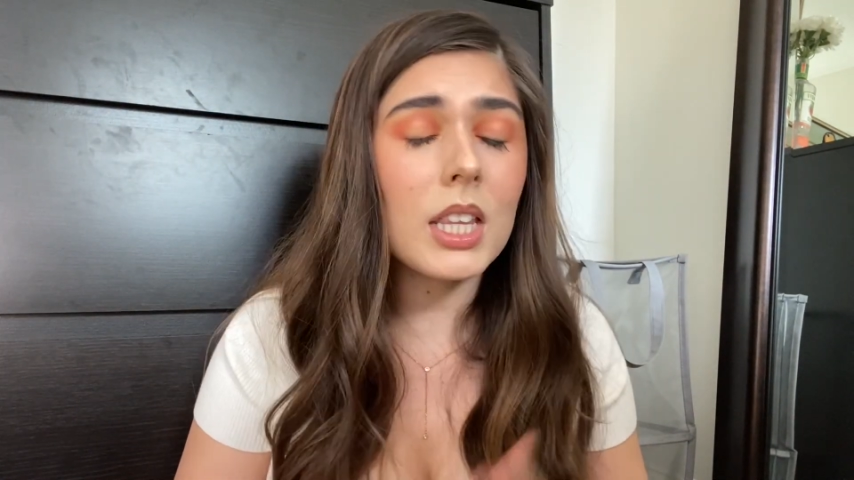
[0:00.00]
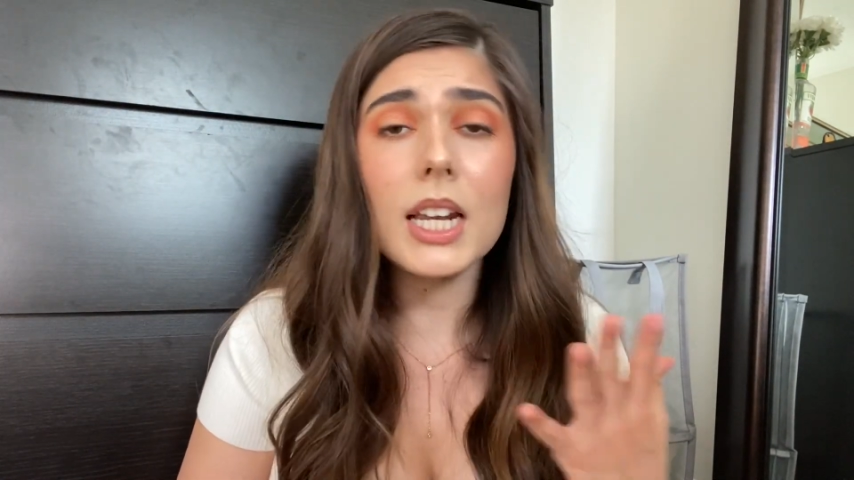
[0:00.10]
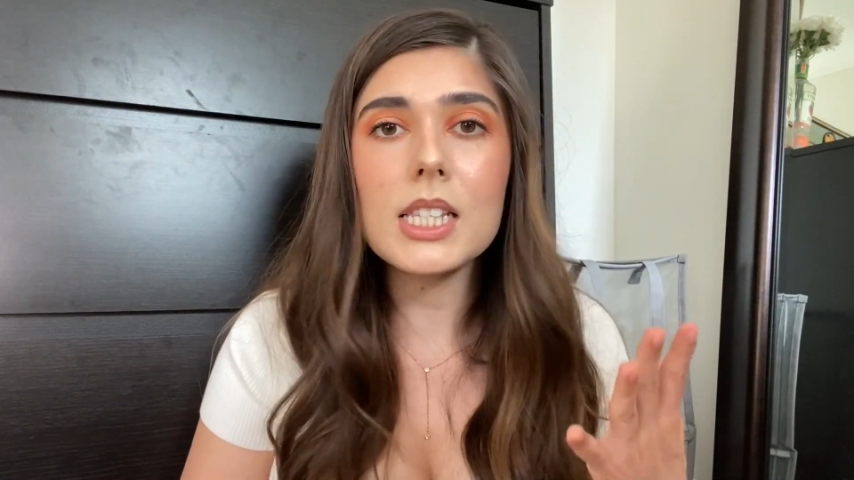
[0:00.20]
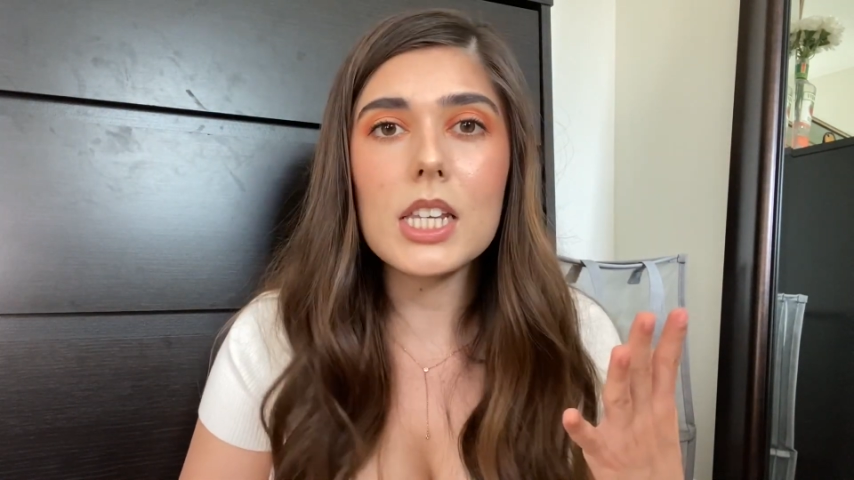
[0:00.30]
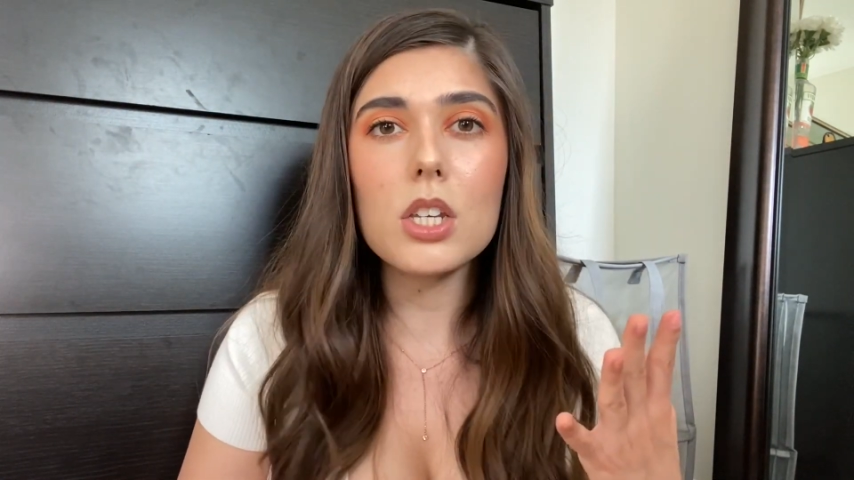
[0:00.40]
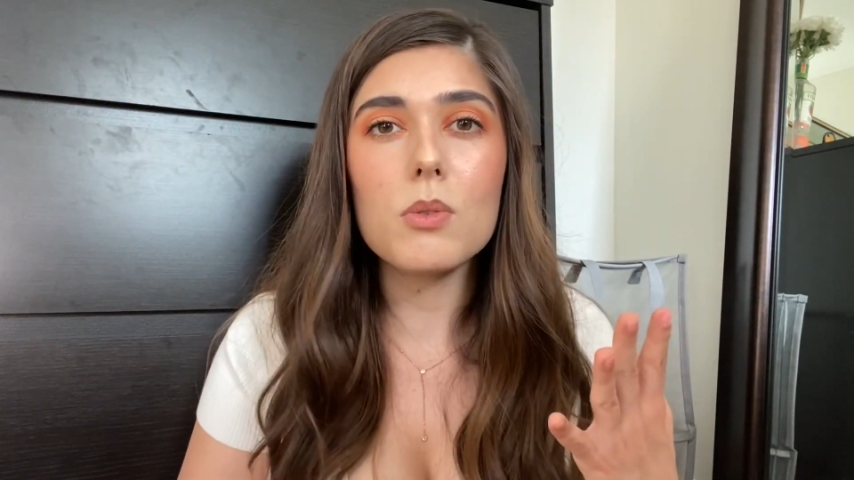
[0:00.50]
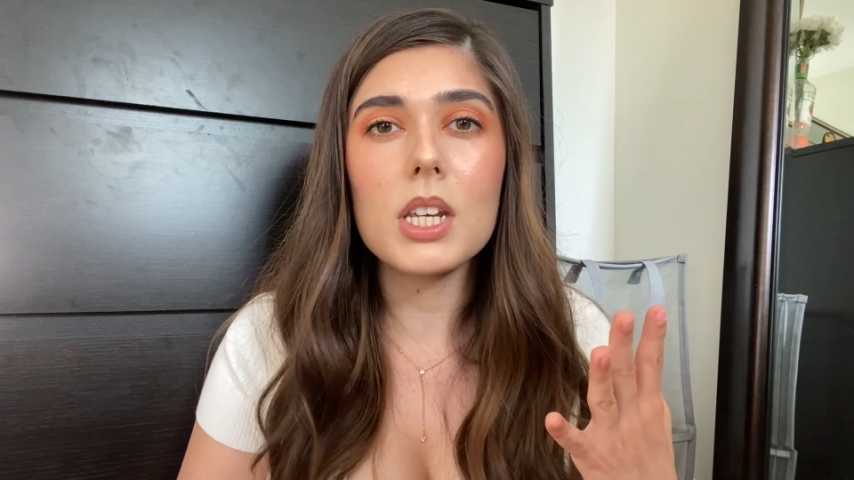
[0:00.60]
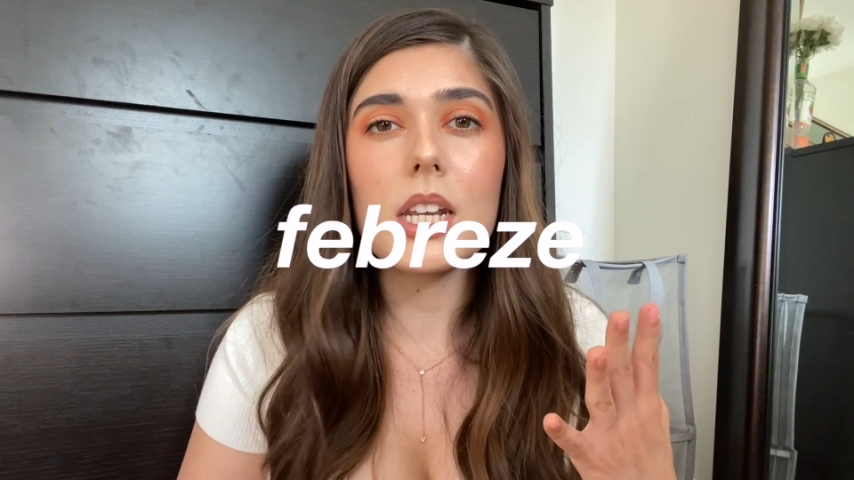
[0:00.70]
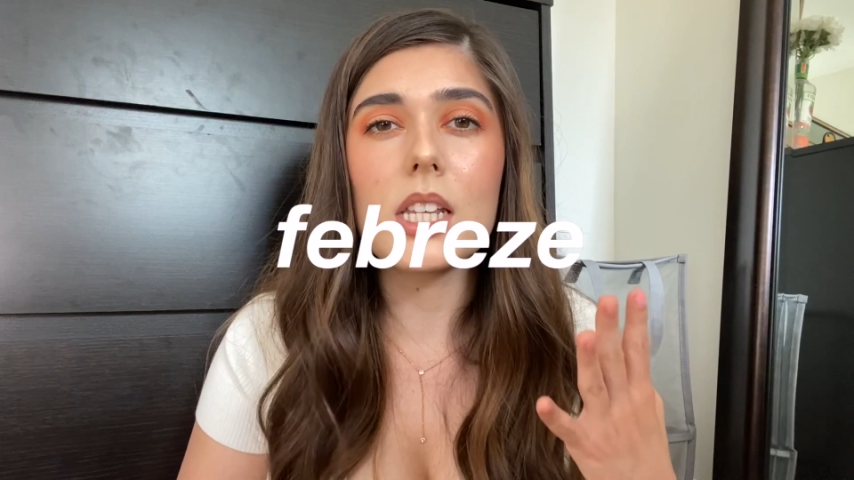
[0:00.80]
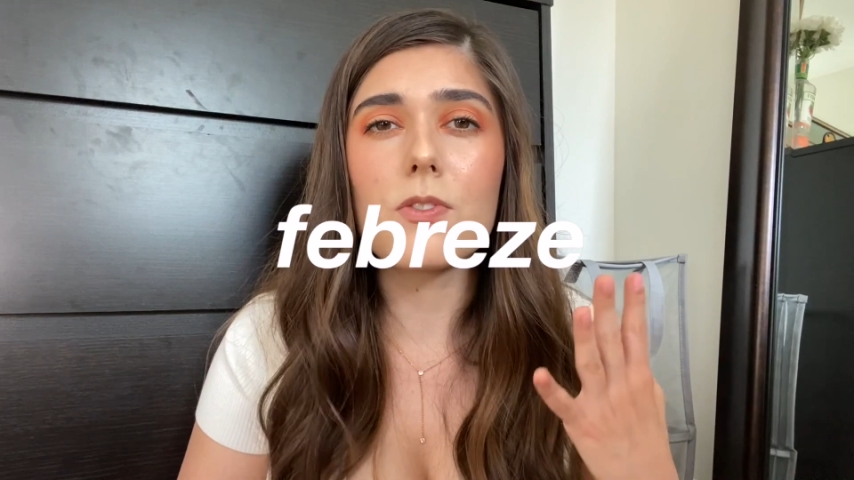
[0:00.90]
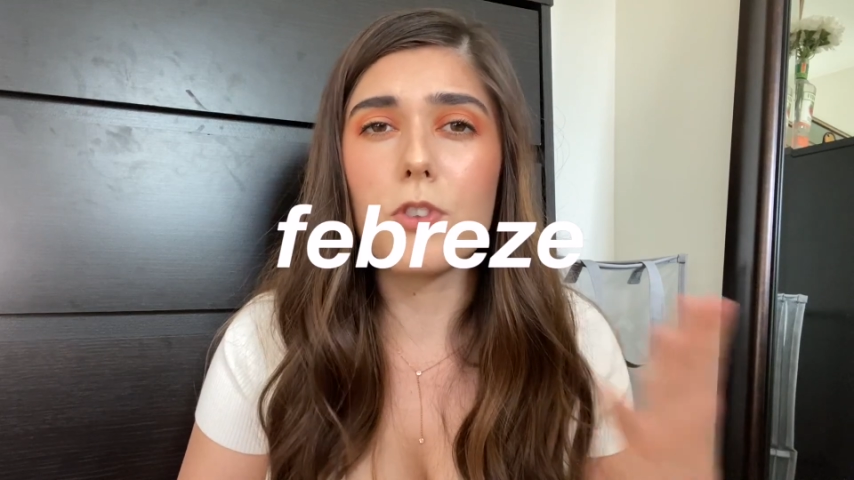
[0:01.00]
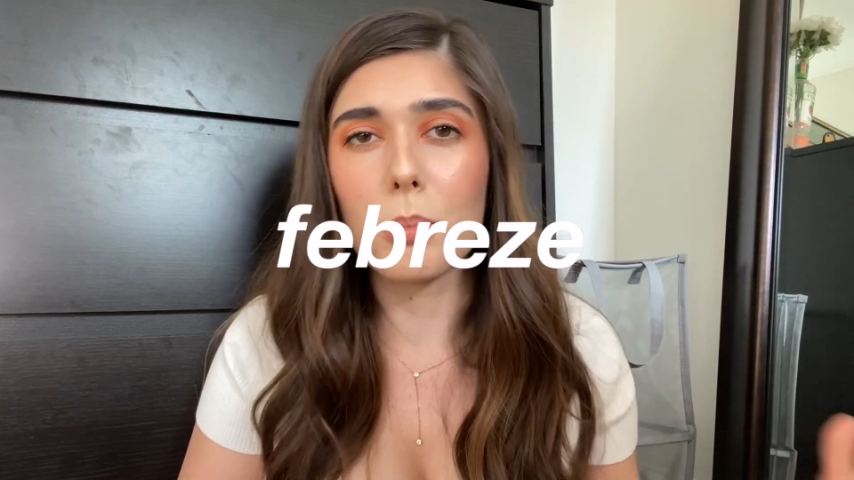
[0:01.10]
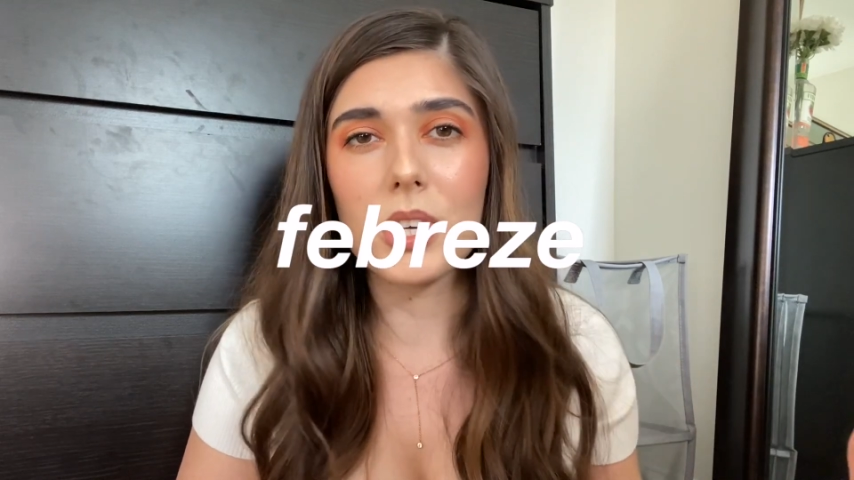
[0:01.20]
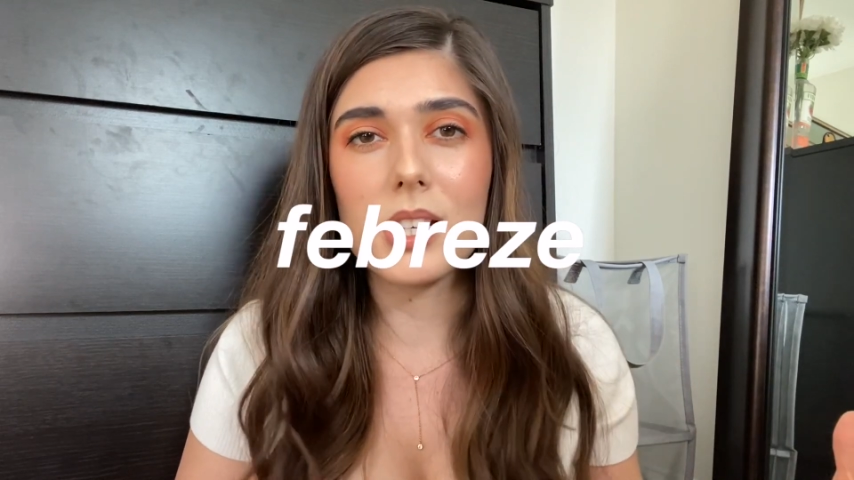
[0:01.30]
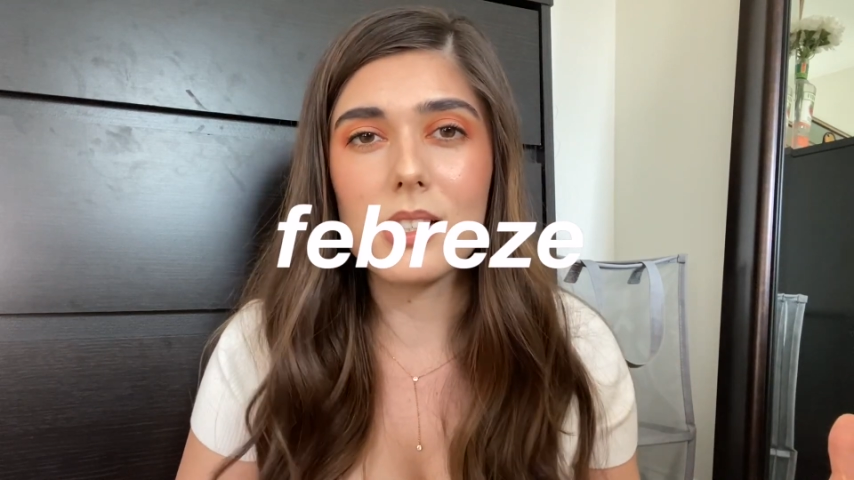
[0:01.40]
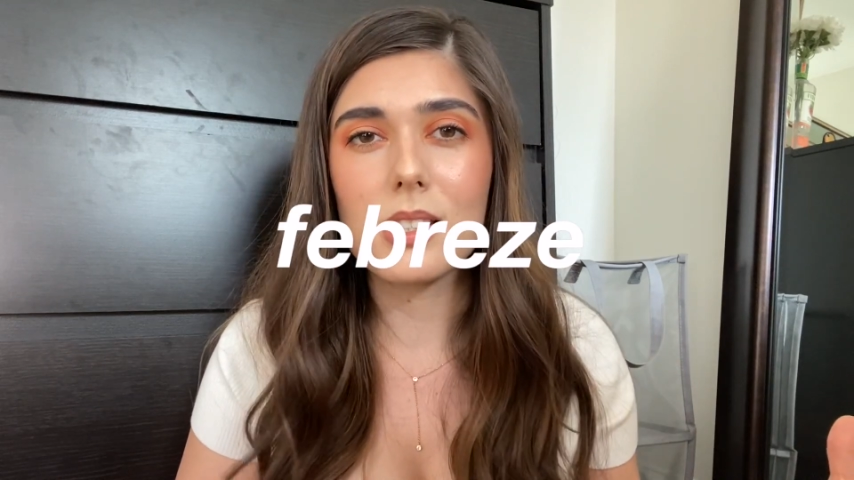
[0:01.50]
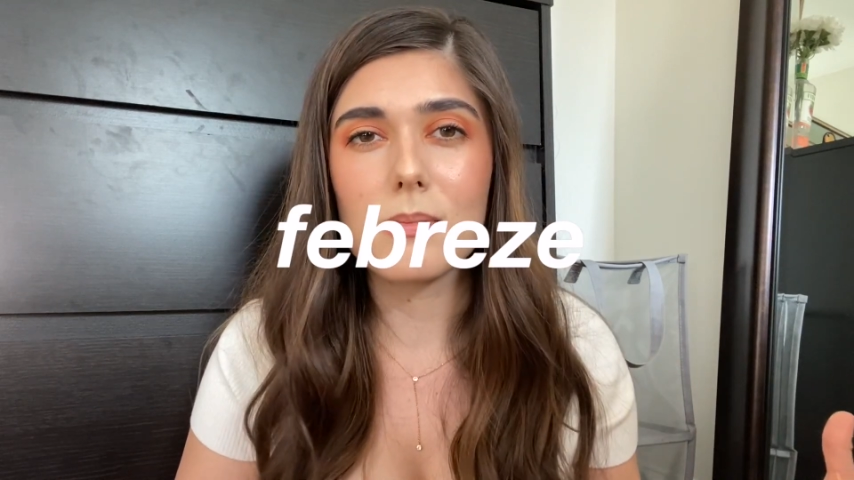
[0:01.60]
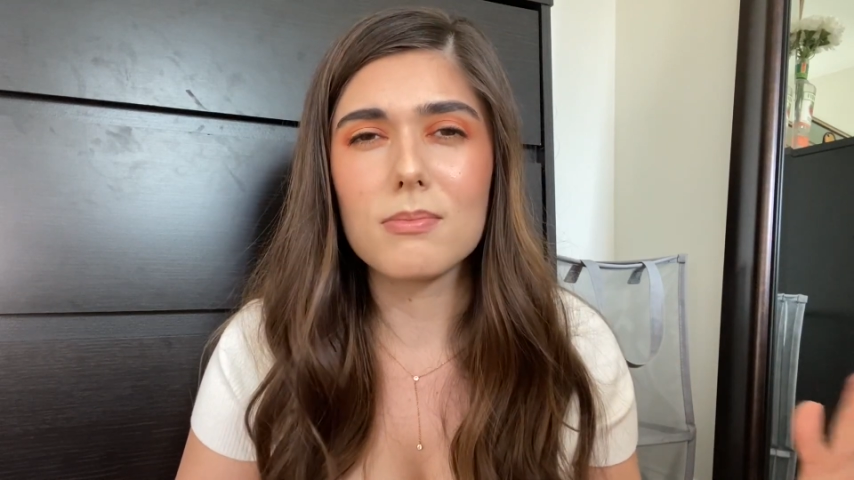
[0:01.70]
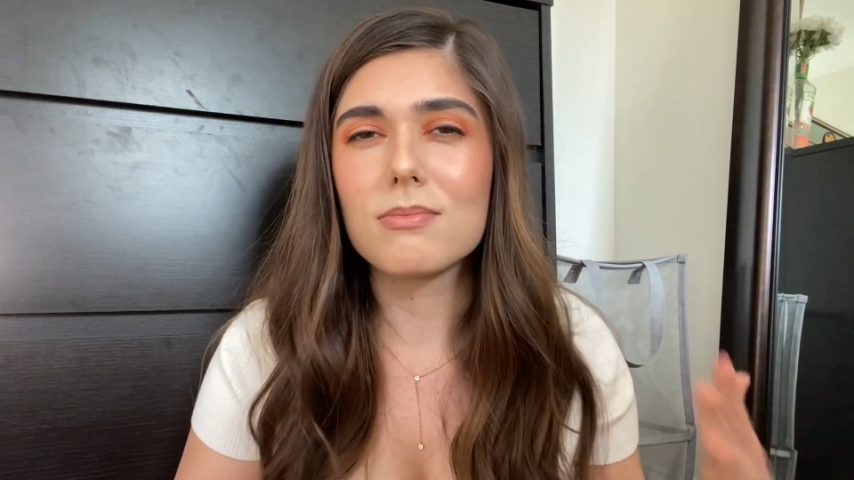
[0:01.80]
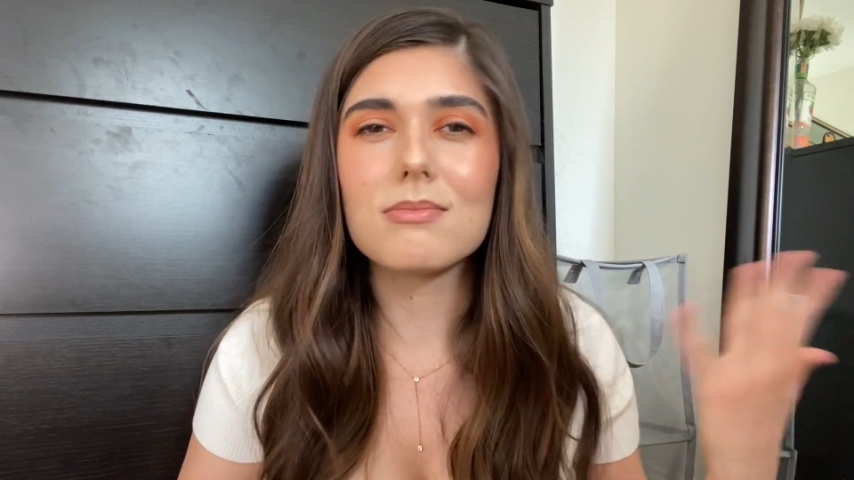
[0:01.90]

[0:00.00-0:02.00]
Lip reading: Next thing you need is Febreze.